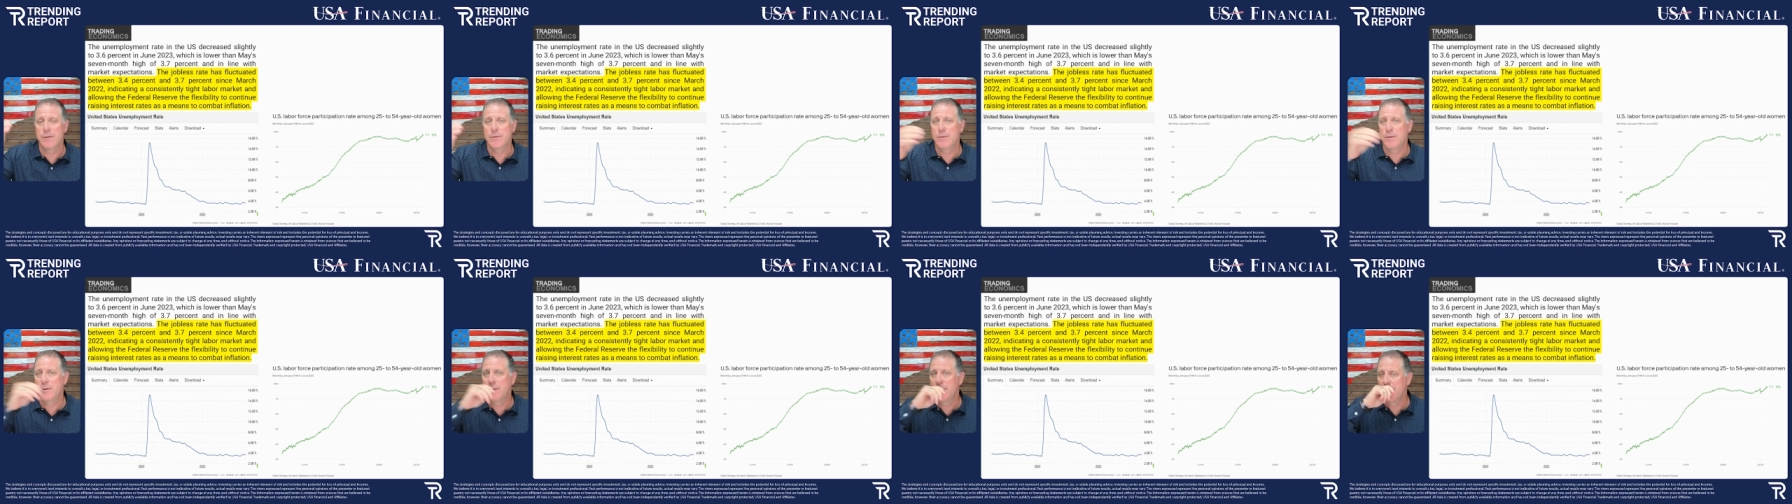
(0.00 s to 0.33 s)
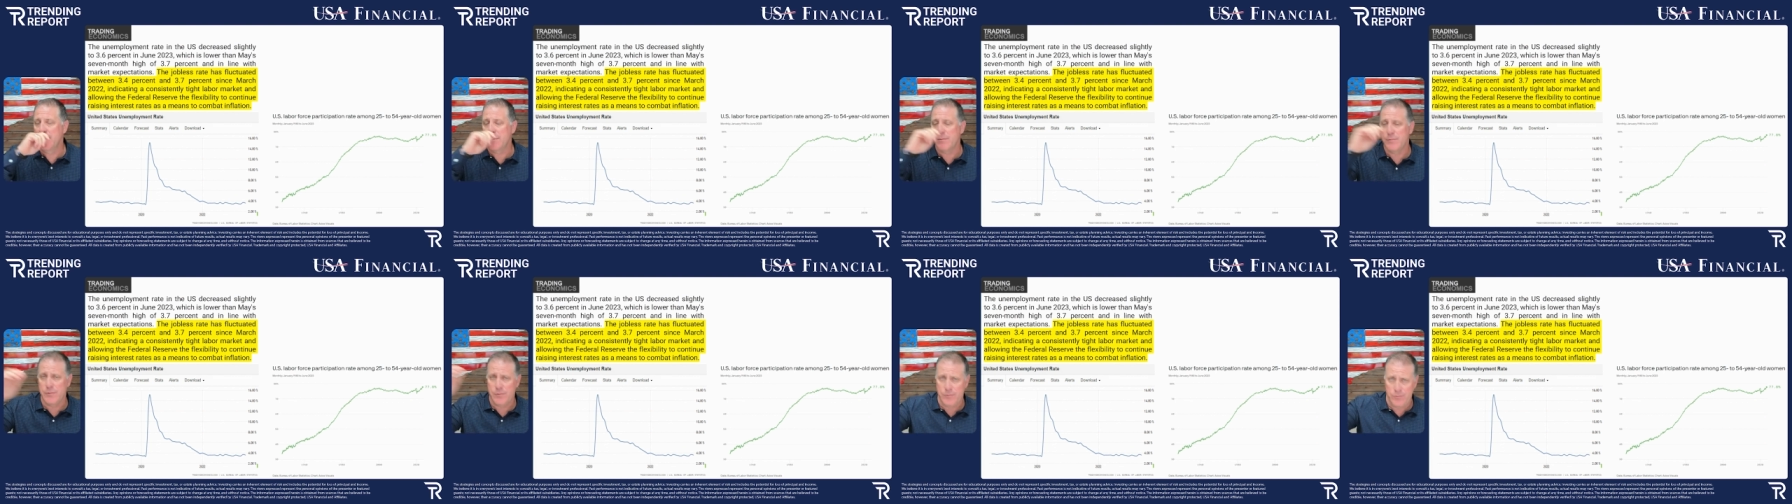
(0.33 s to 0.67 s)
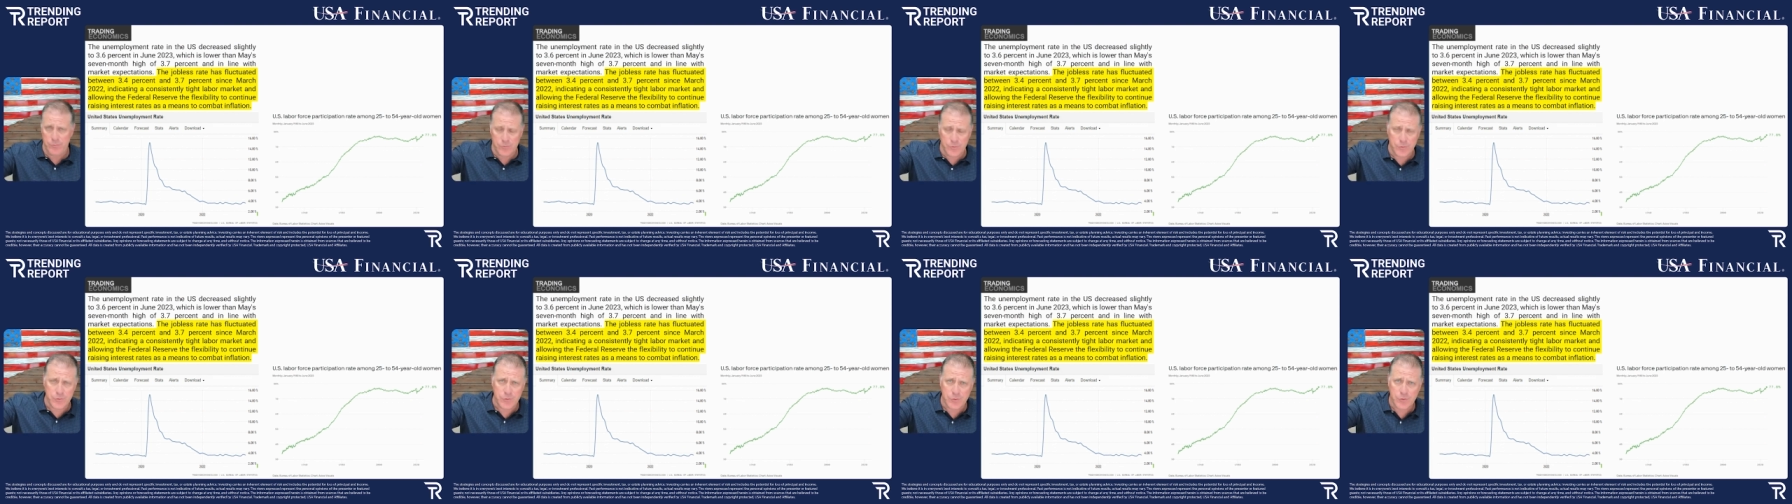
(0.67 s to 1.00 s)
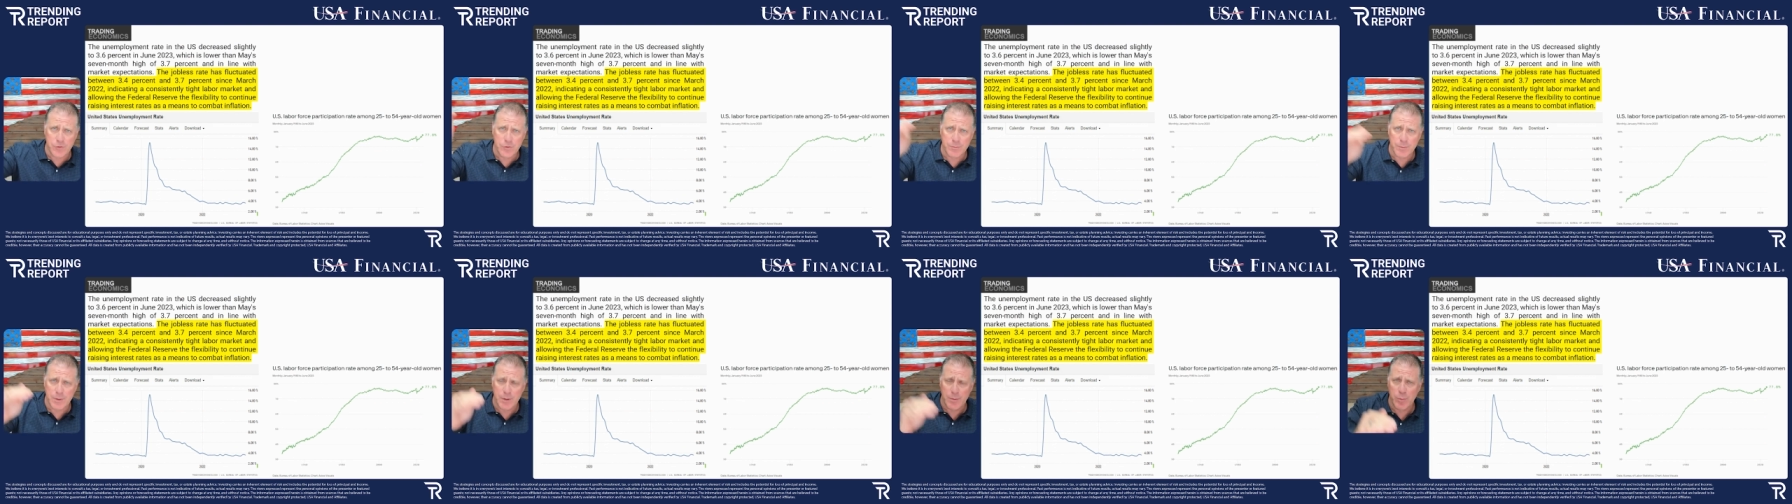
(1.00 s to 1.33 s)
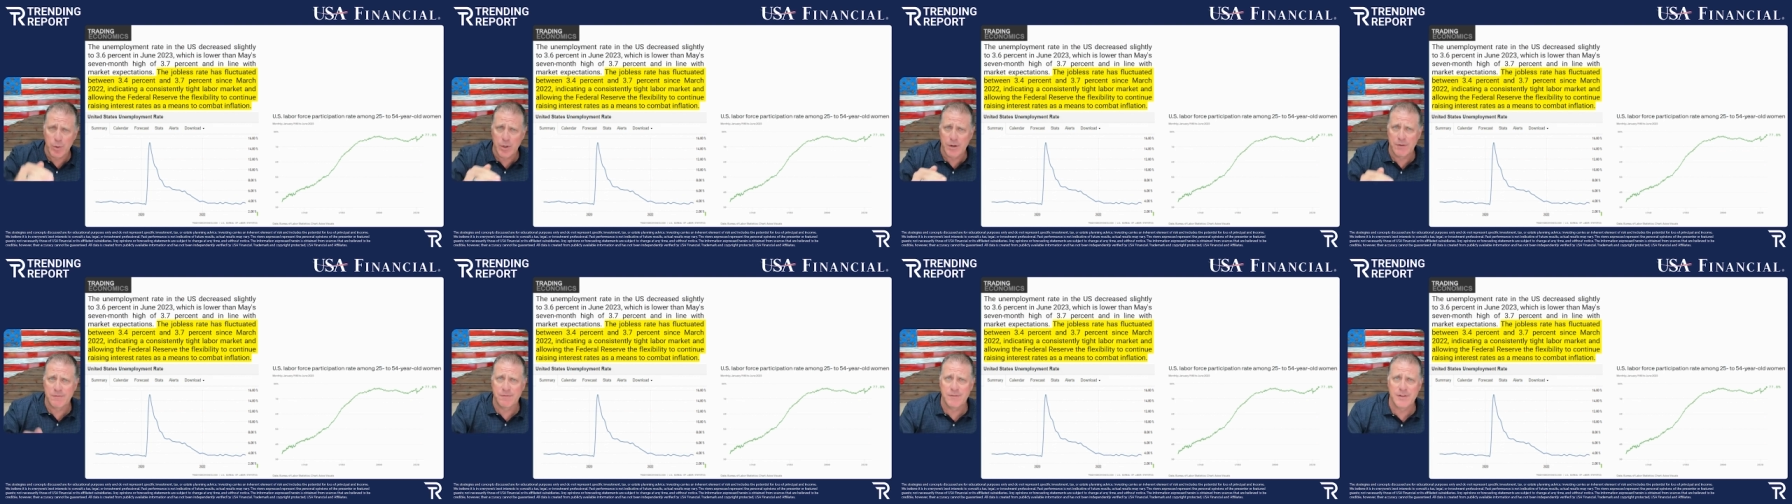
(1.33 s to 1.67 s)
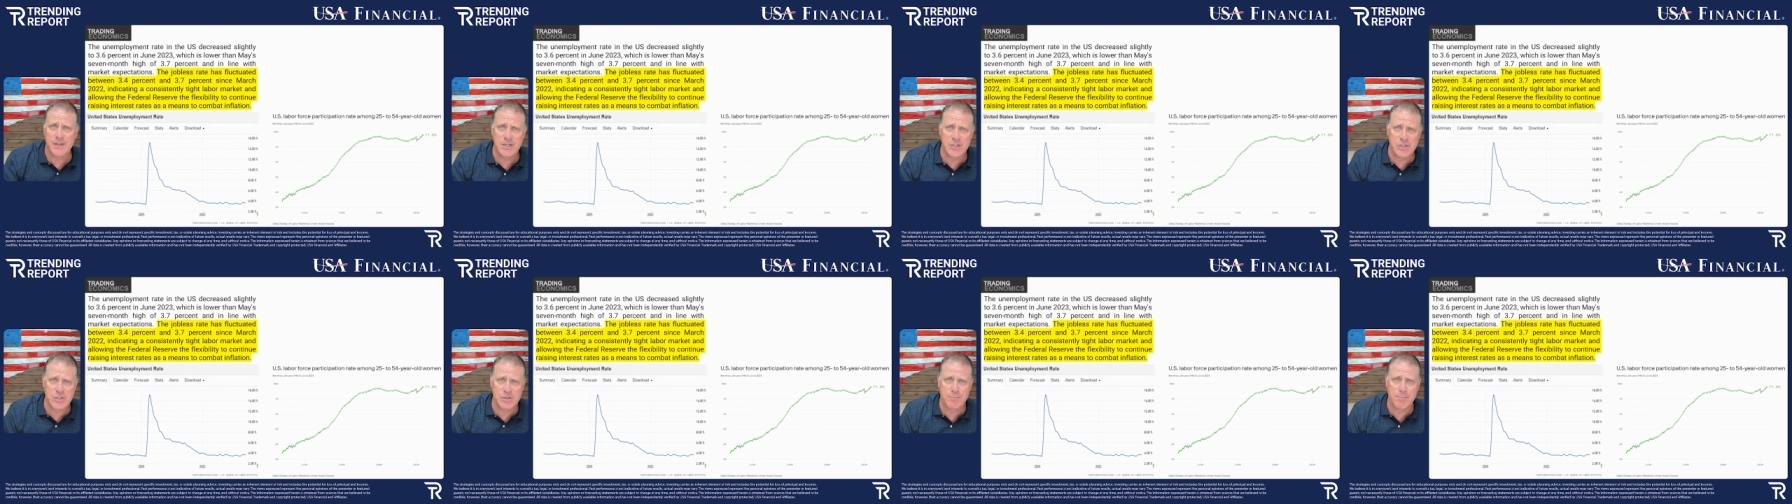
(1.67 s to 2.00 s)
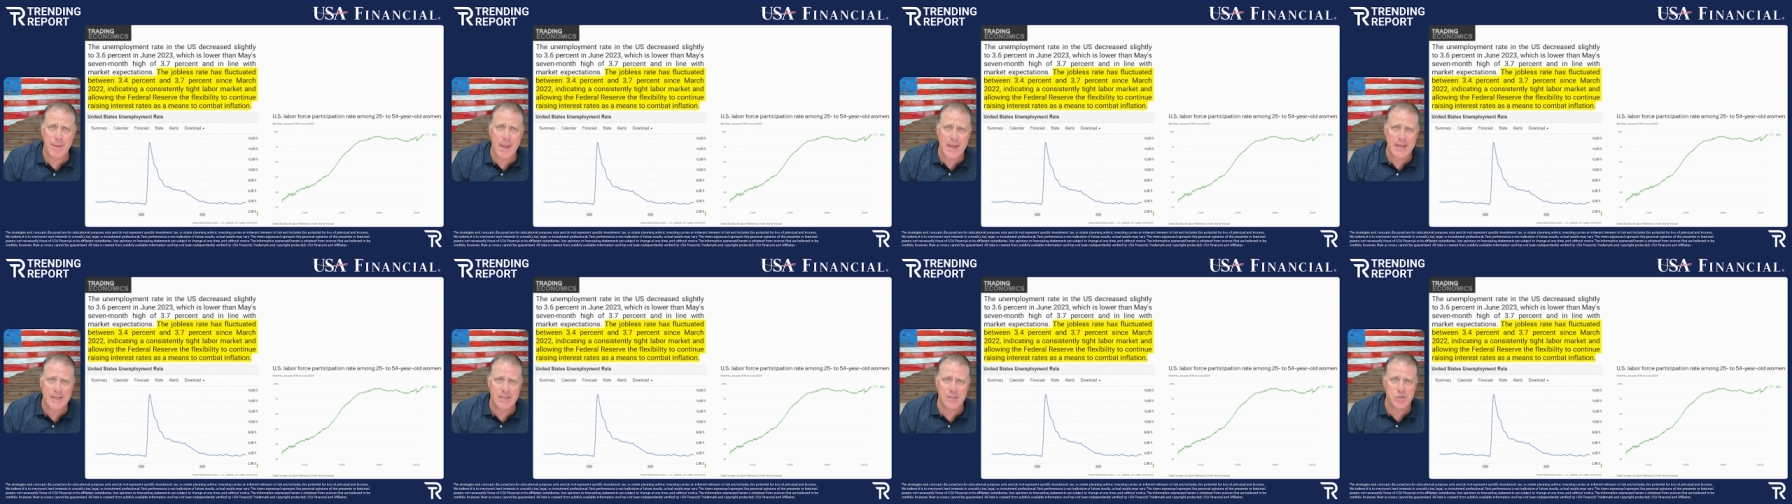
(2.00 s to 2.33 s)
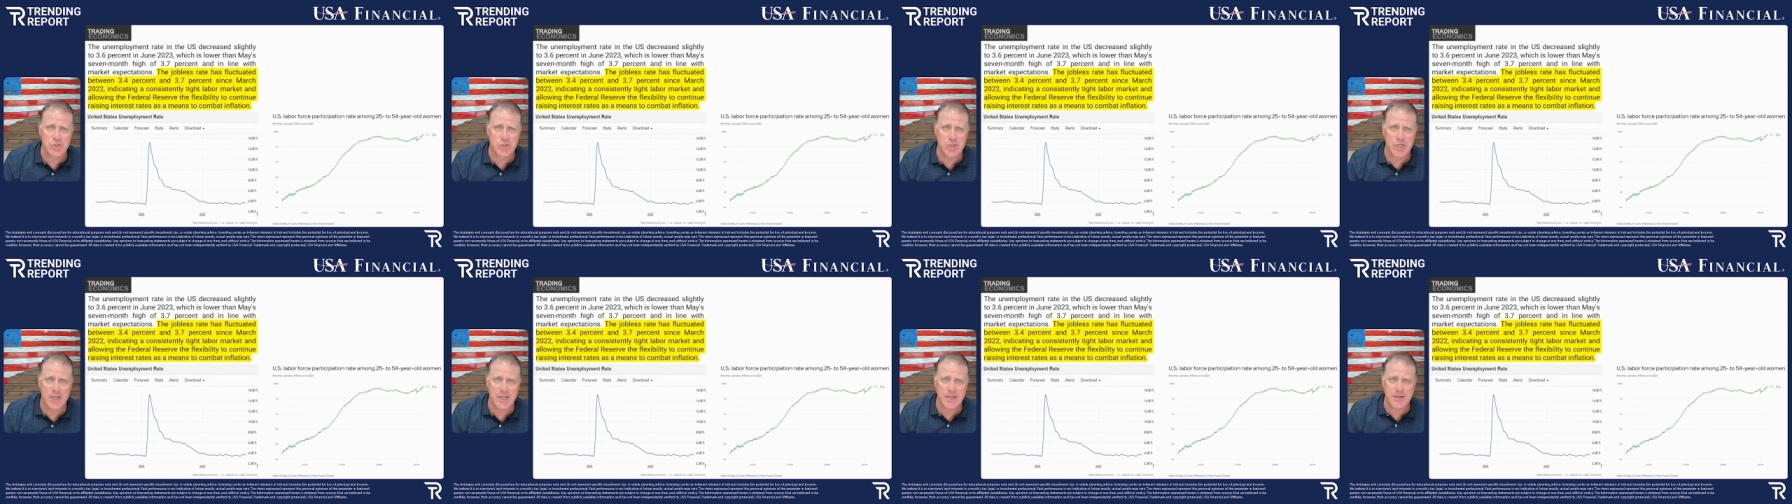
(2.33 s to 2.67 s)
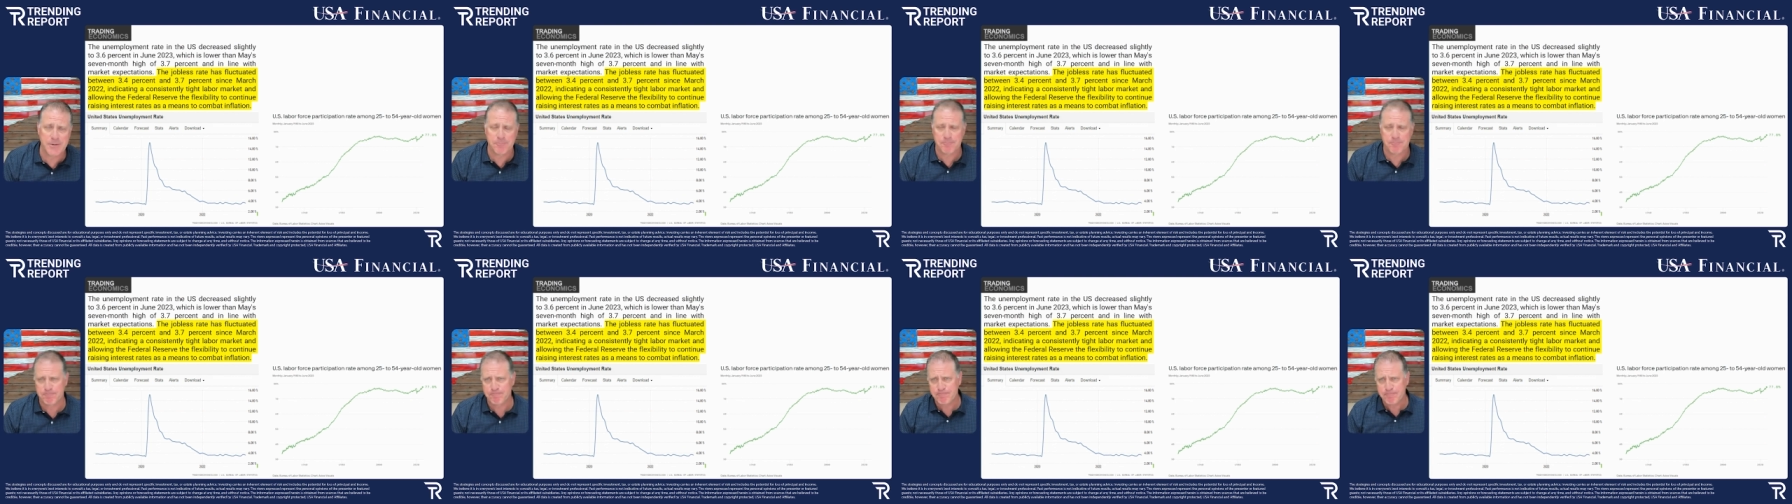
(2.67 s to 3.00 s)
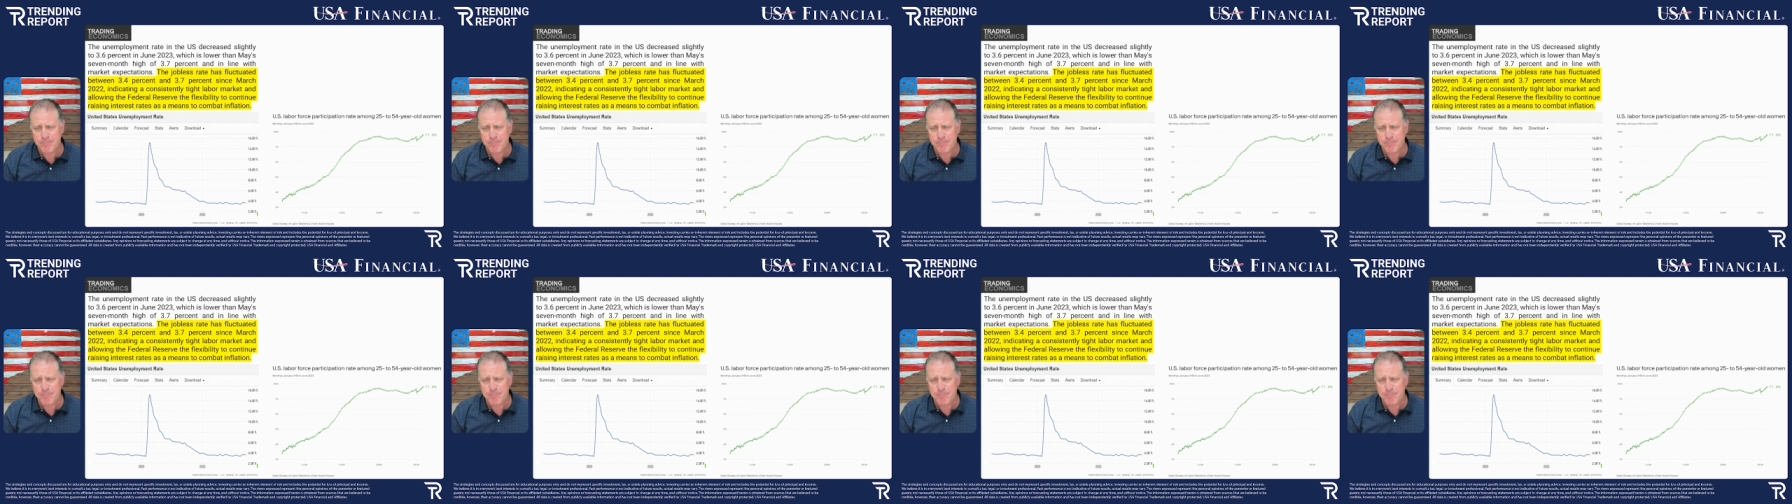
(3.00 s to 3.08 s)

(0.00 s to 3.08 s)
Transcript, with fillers: to bring inflation back in check,